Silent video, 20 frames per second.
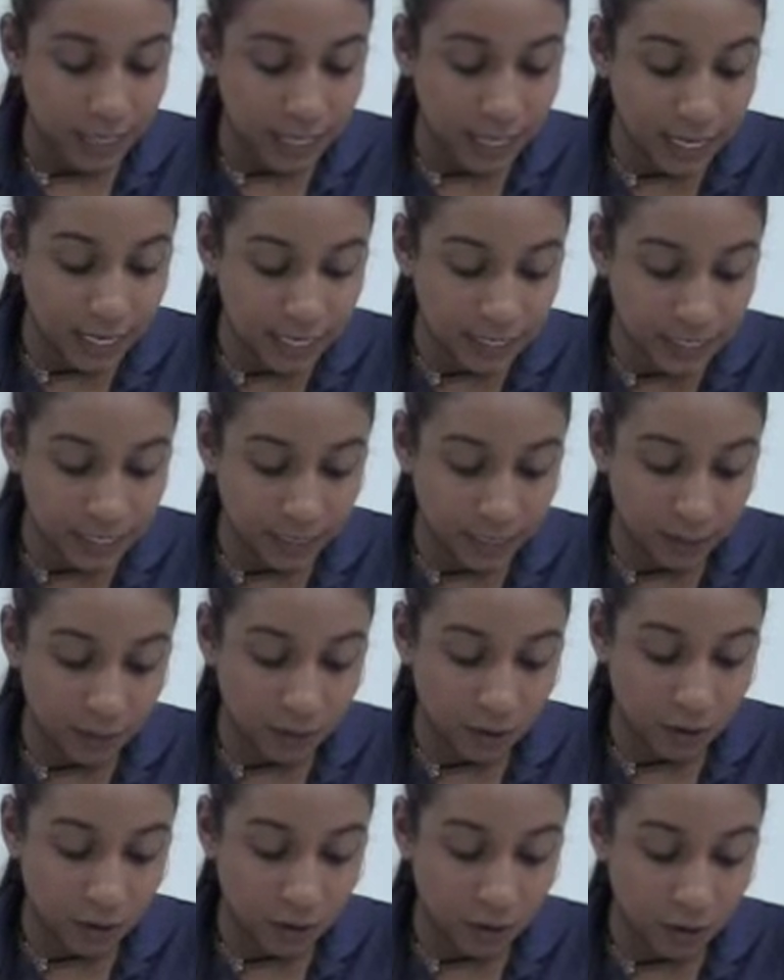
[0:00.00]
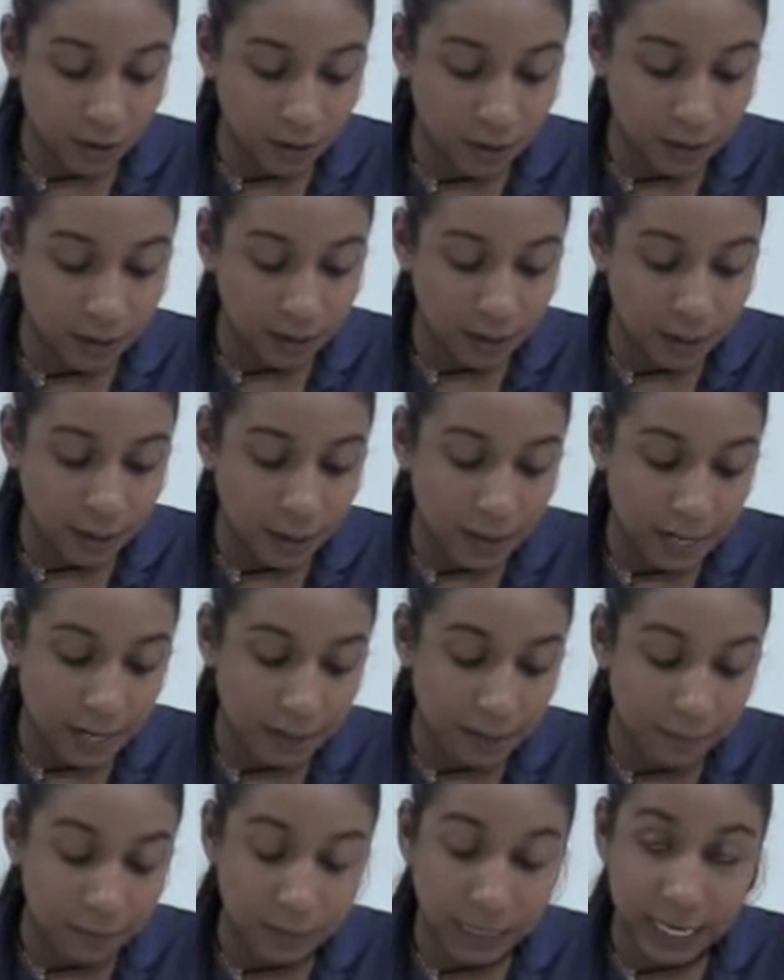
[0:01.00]
Antonyms are
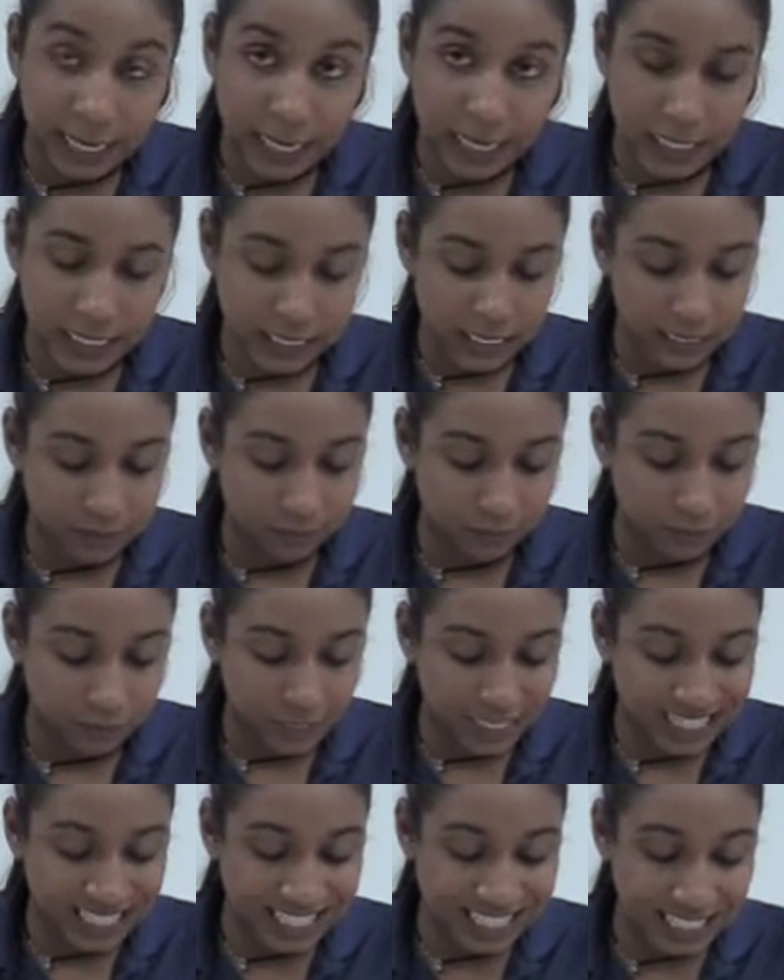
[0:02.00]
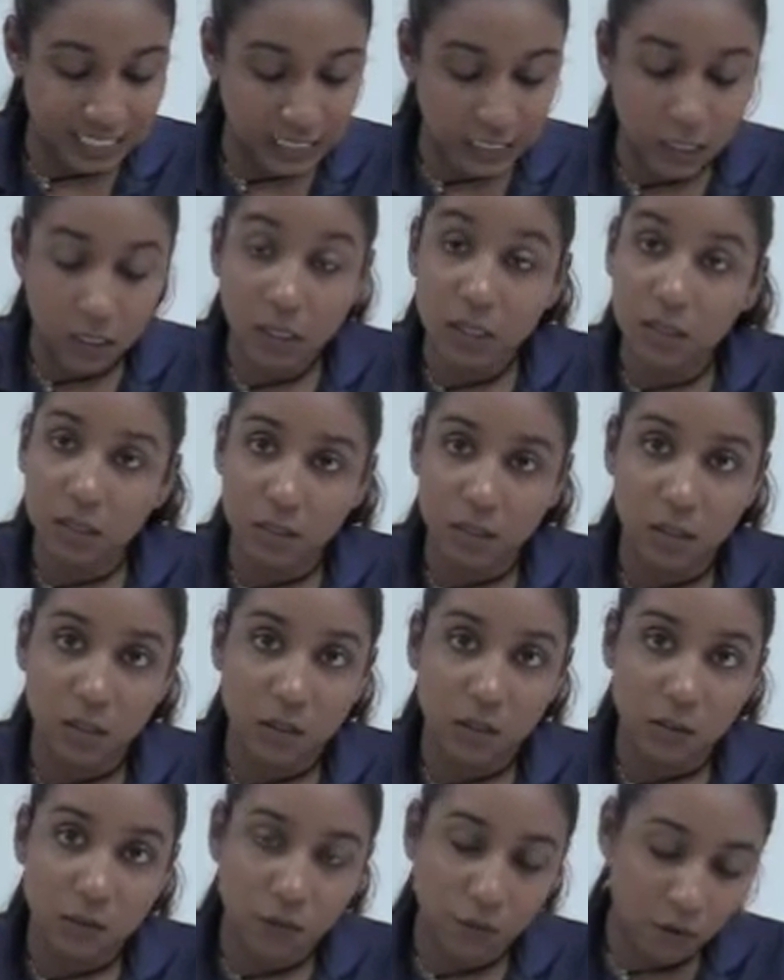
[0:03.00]
implant, instill,
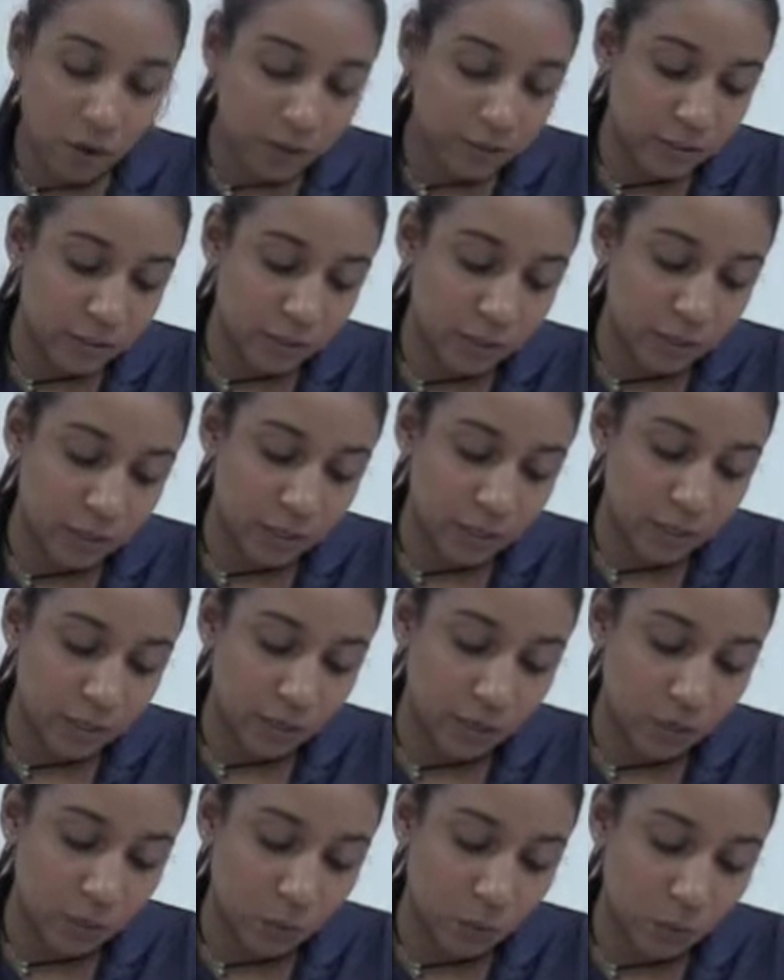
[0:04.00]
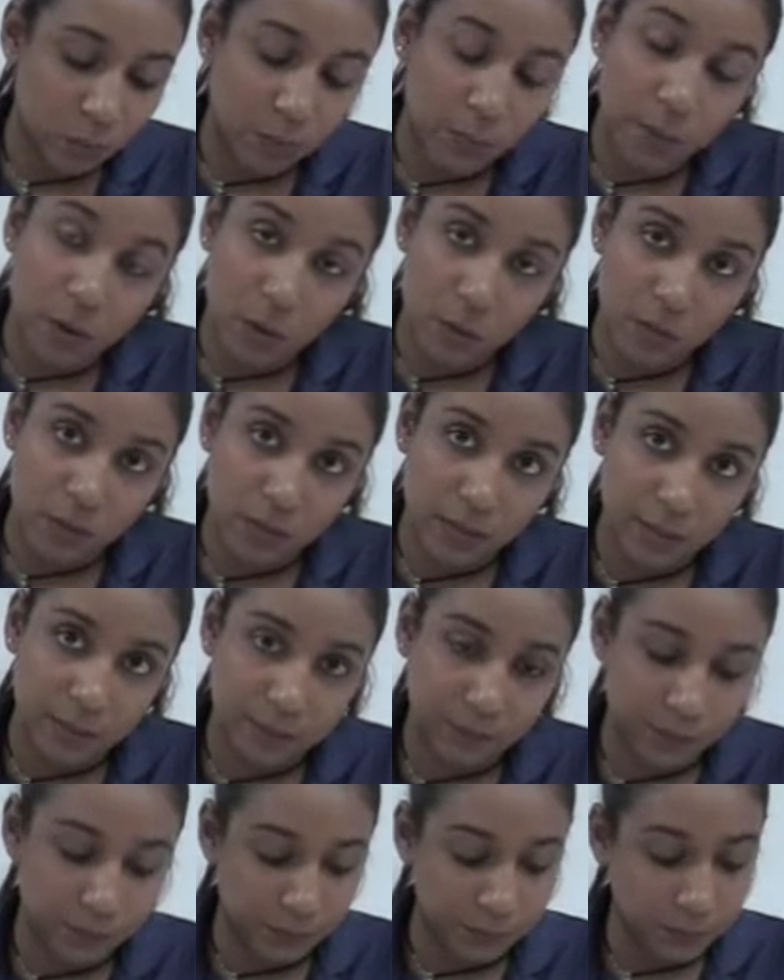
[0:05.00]
foster, or promote.
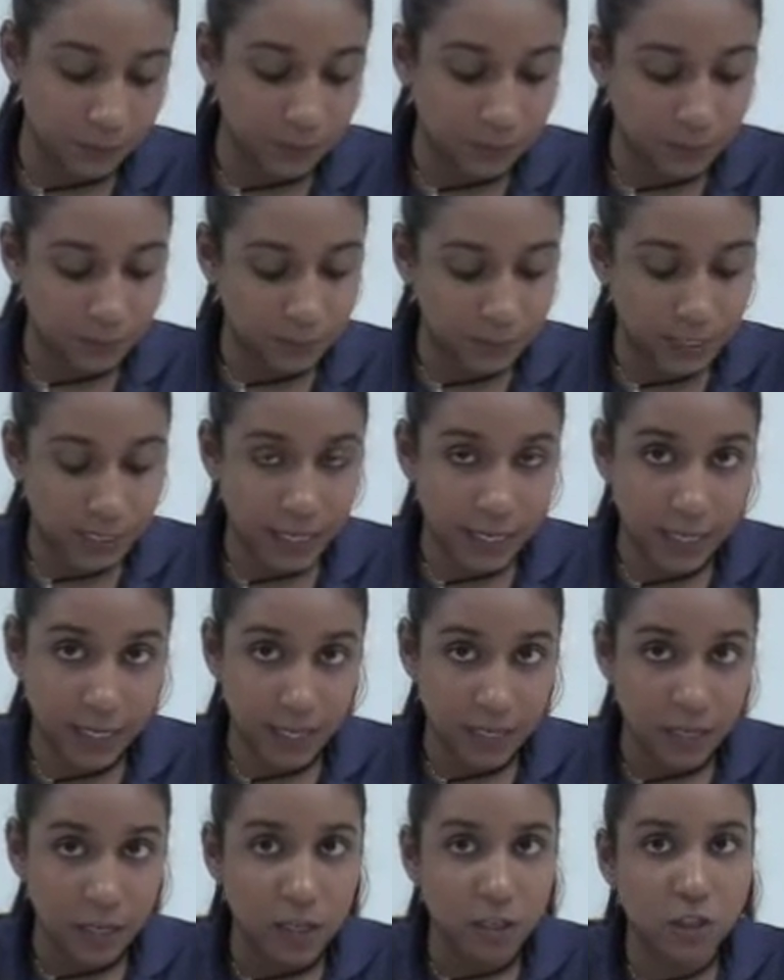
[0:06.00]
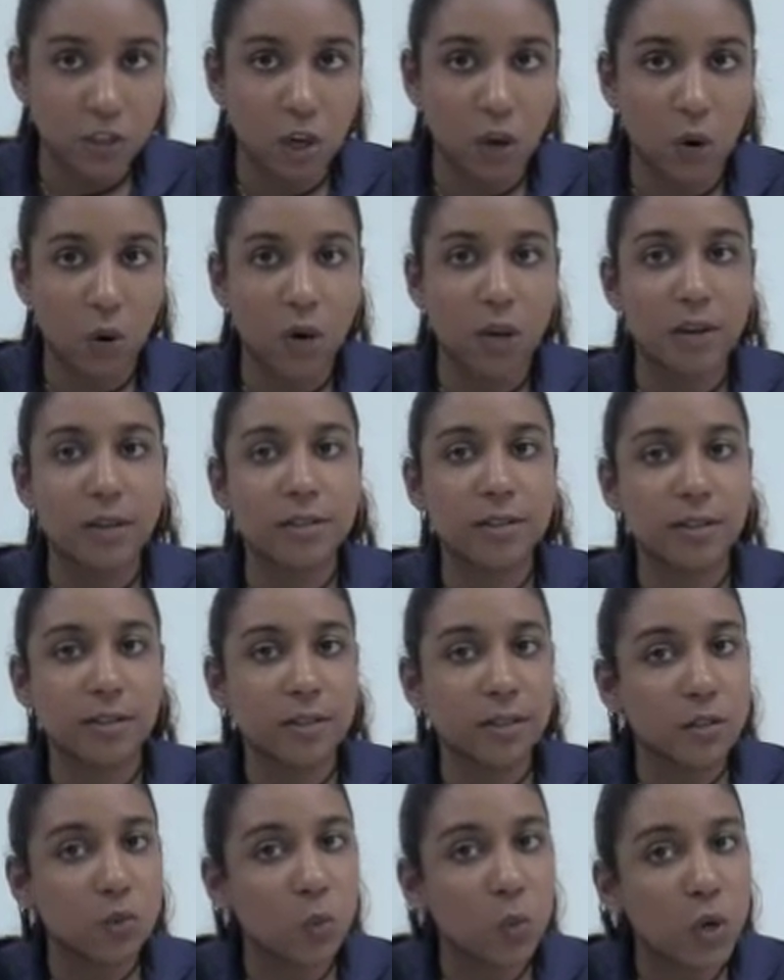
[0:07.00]
Okay? So, does
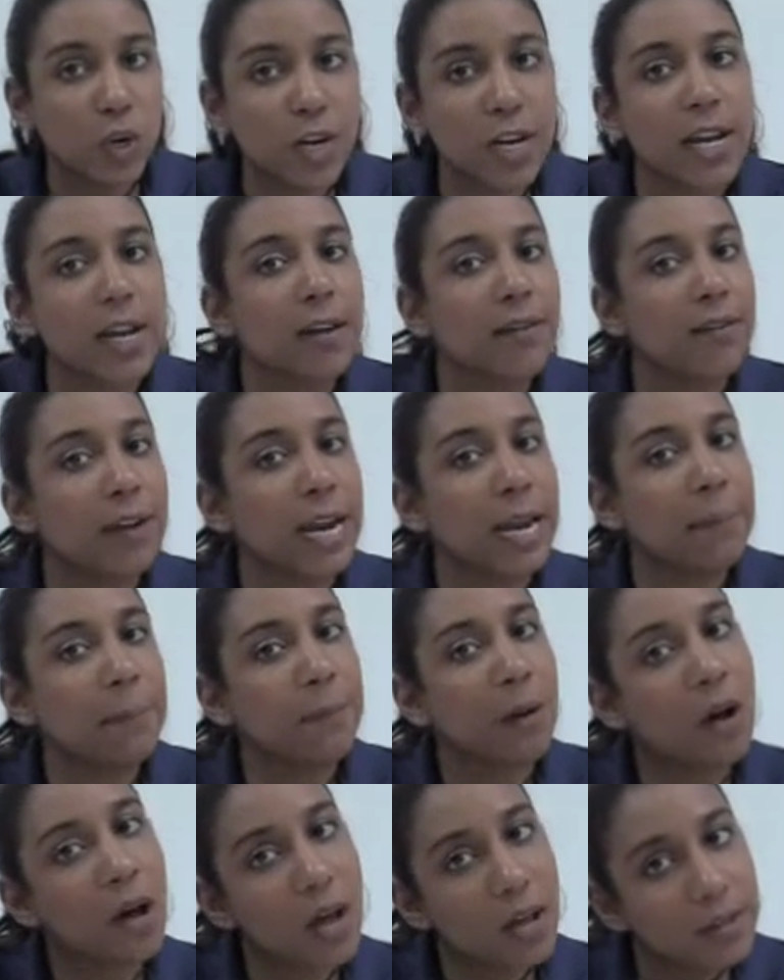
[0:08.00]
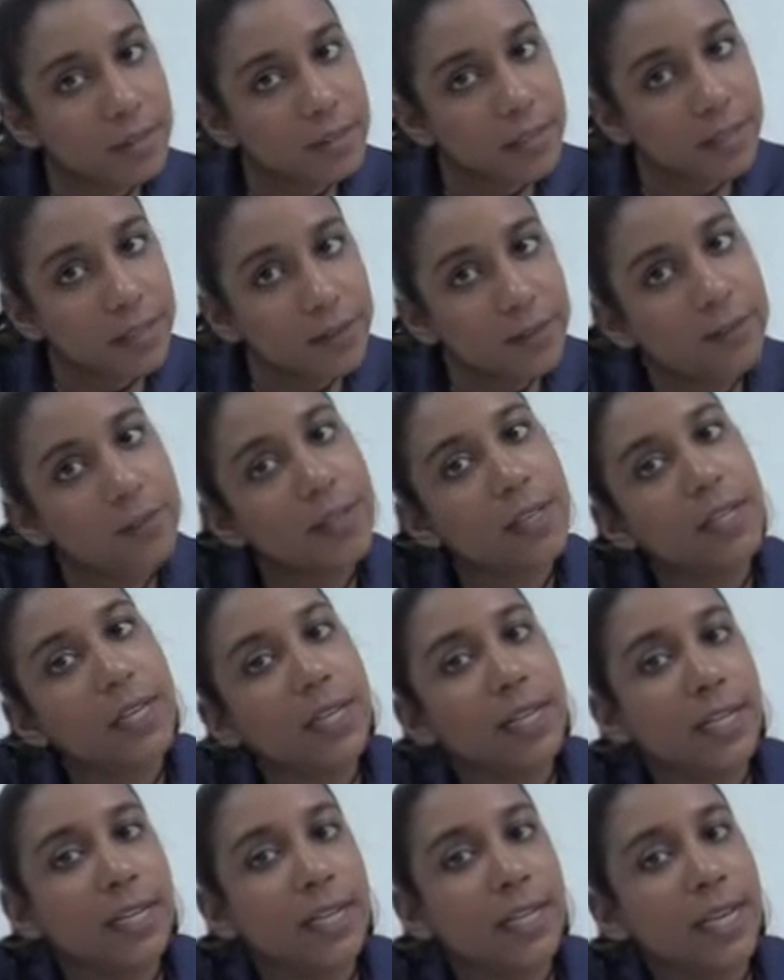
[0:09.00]
this word have a positive,
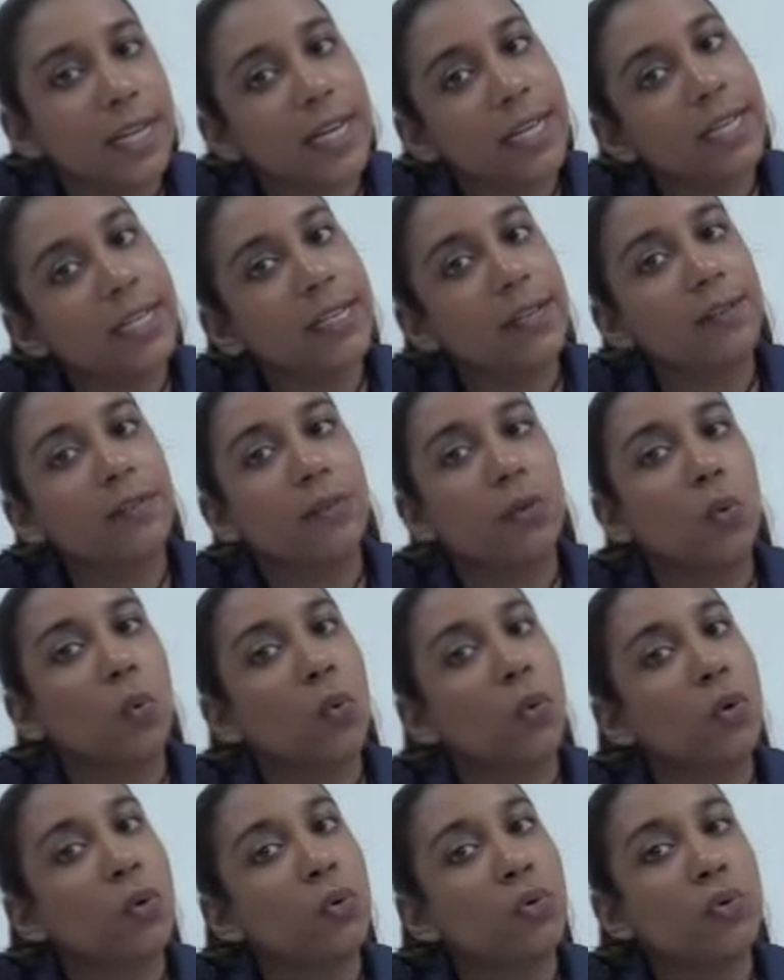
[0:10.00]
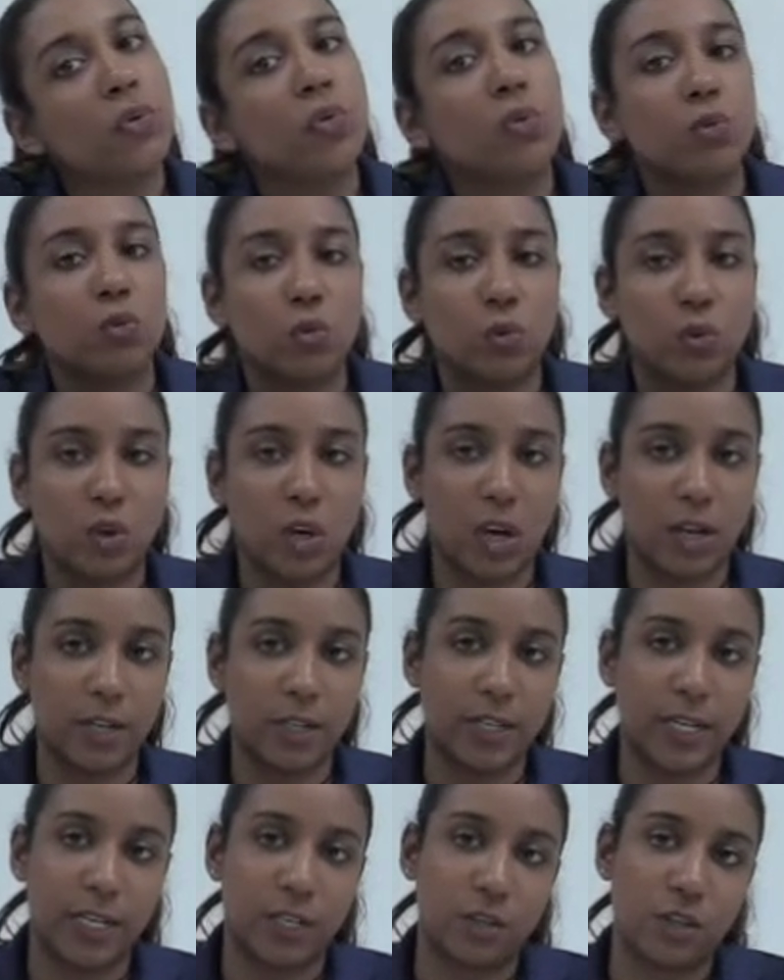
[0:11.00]
negative, or neutral
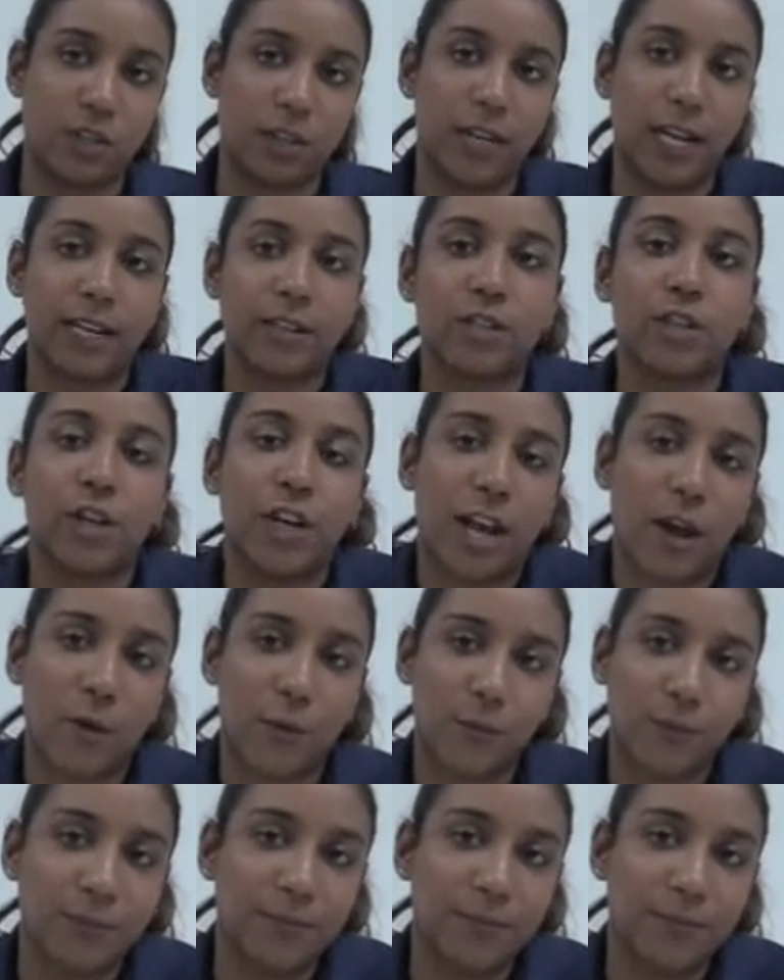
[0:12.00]
connotation? Answer now.